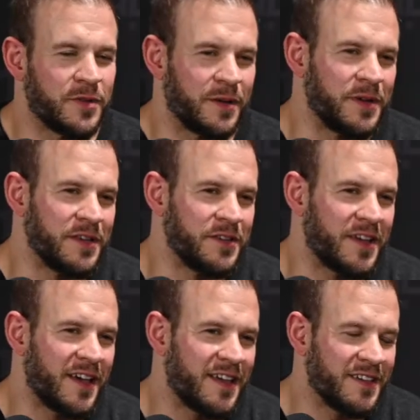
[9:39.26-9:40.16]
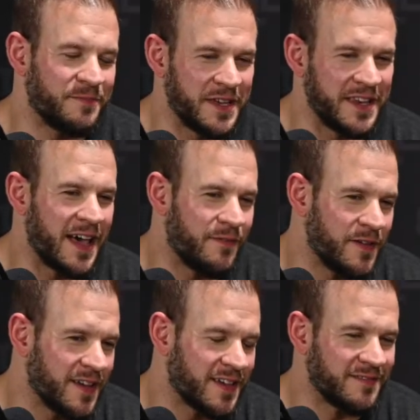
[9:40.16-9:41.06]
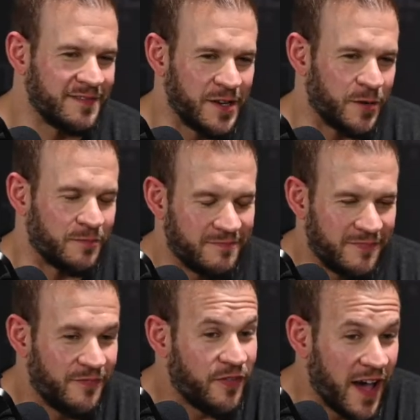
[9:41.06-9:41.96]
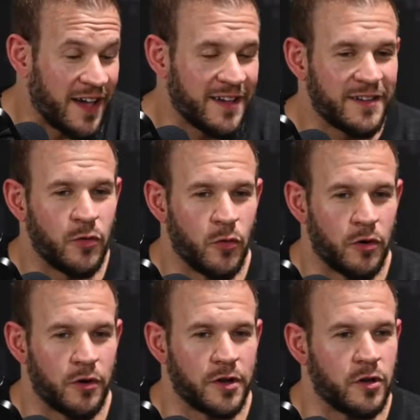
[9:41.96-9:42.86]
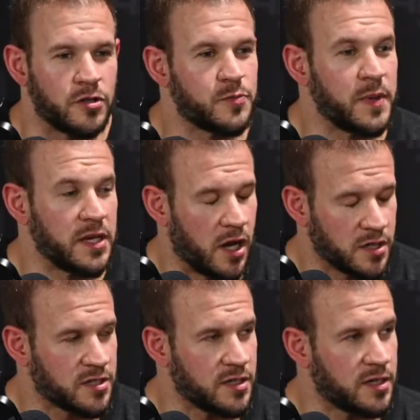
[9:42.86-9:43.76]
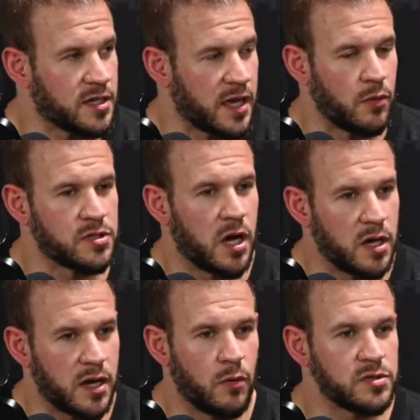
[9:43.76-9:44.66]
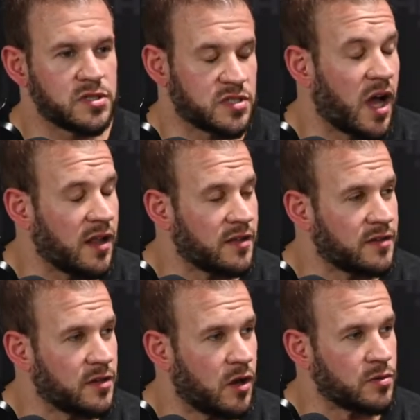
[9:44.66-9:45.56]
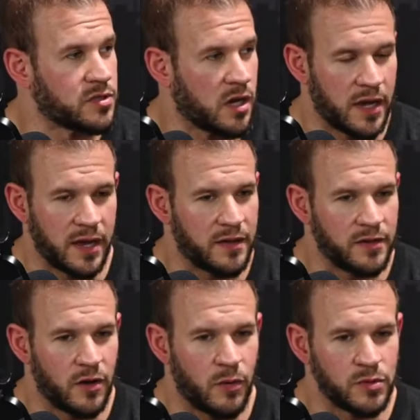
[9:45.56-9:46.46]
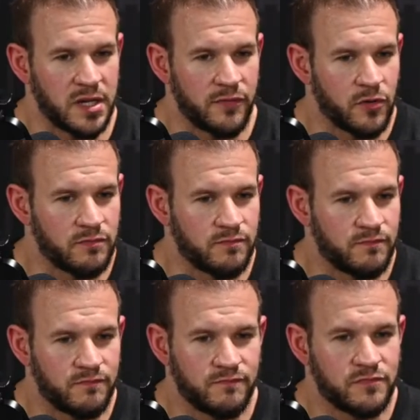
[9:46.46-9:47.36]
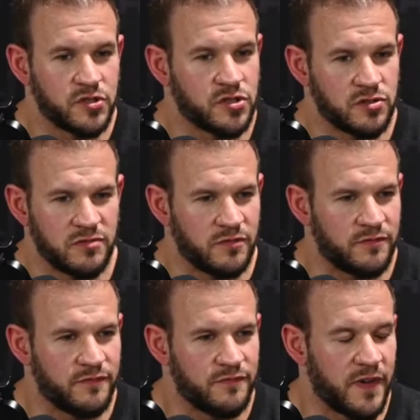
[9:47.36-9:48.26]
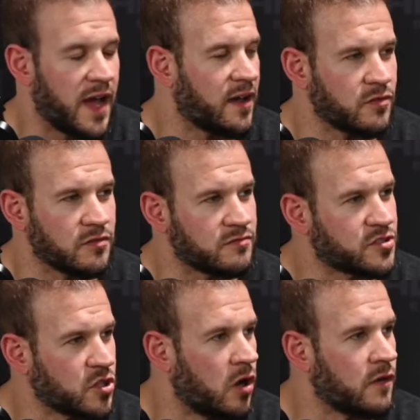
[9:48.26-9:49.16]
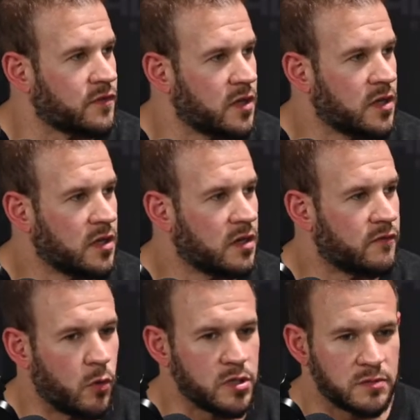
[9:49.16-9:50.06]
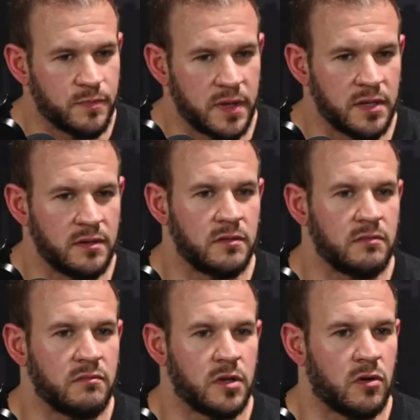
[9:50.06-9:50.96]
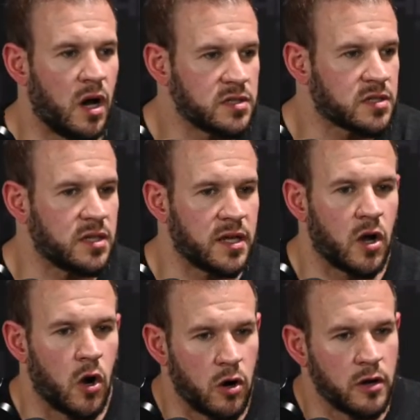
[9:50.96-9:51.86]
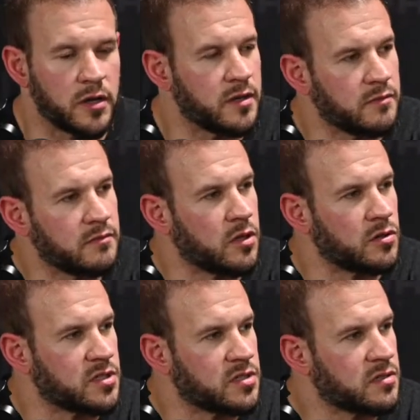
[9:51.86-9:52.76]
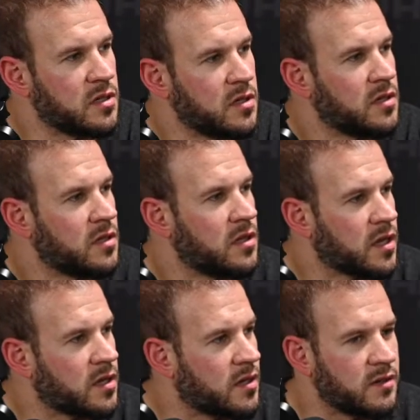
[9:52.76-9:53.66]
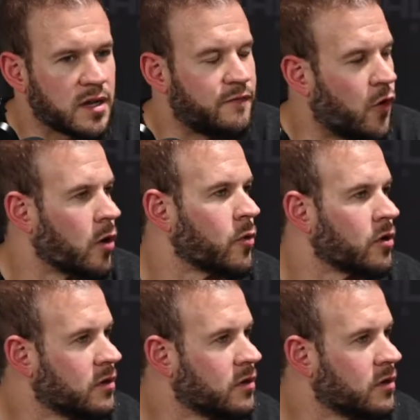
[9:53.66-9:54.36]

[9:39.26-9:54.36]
I mean, being heavy and fat, or just being husky. It's like I was solid. I was never fat or soft. I've always been husky, like hard and just like a farmer.